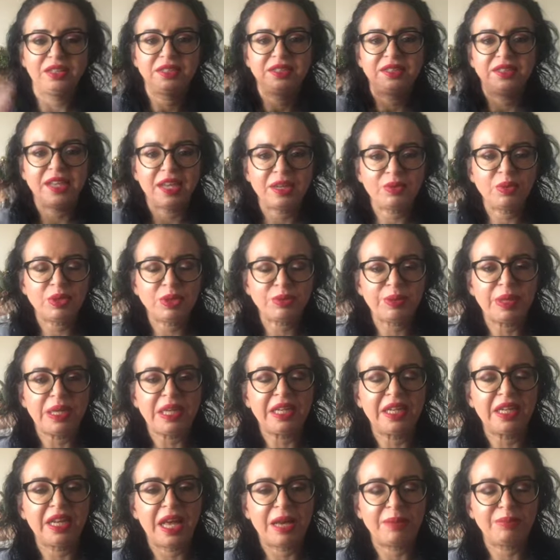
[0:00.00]
that was my
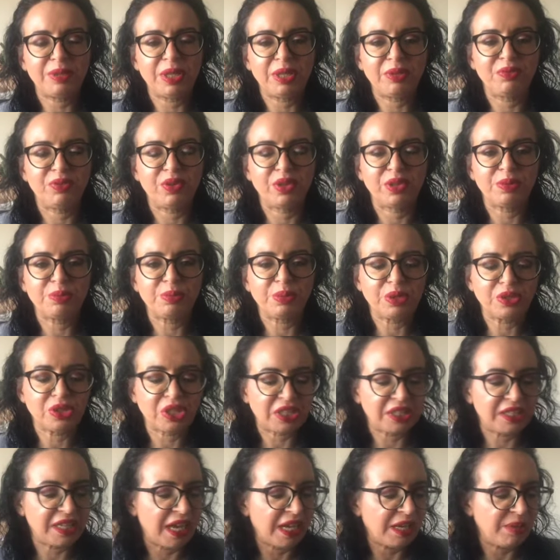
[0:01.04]
little update for the
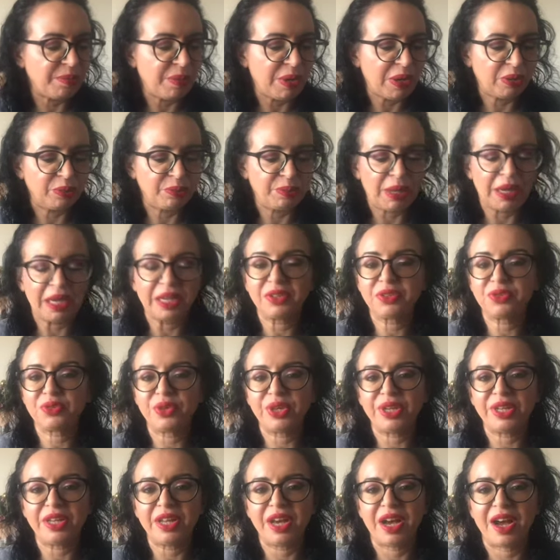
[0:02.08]
project Nightmare on Panic
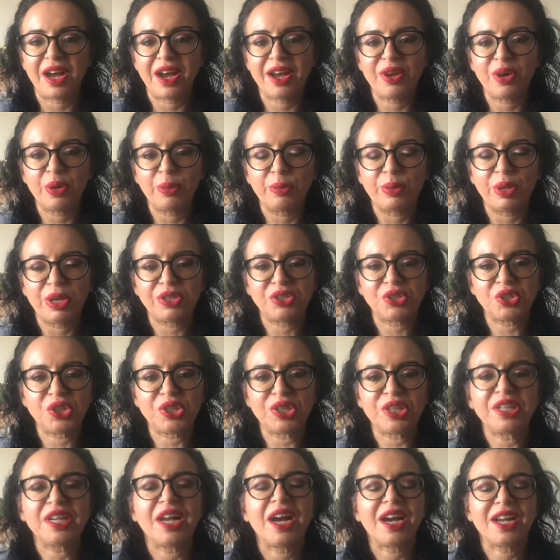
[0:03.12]
Street. I hope you enjoyed
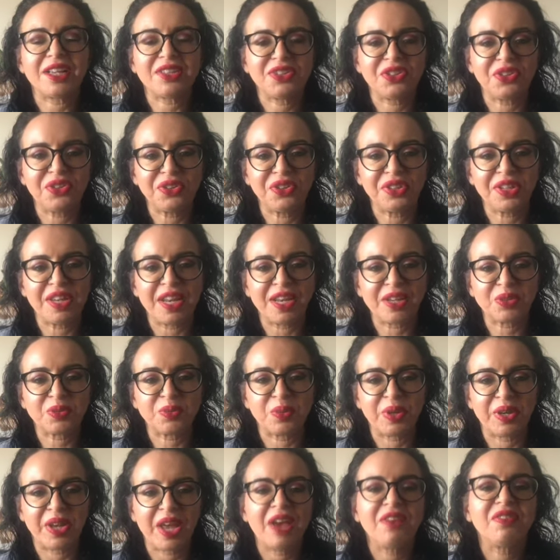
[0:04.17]
it. I see you in the next
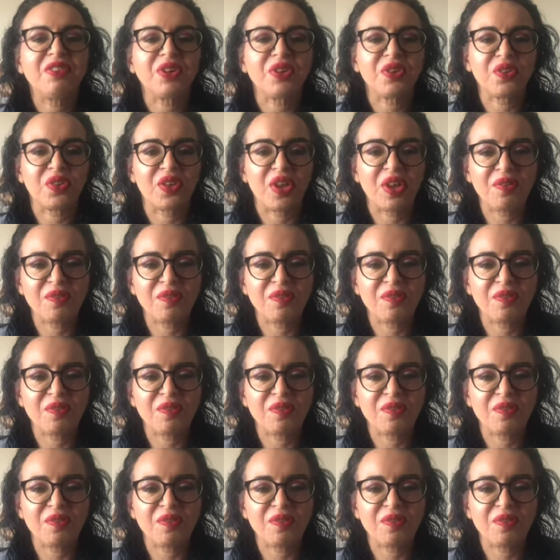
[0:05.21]
one. Have a good day.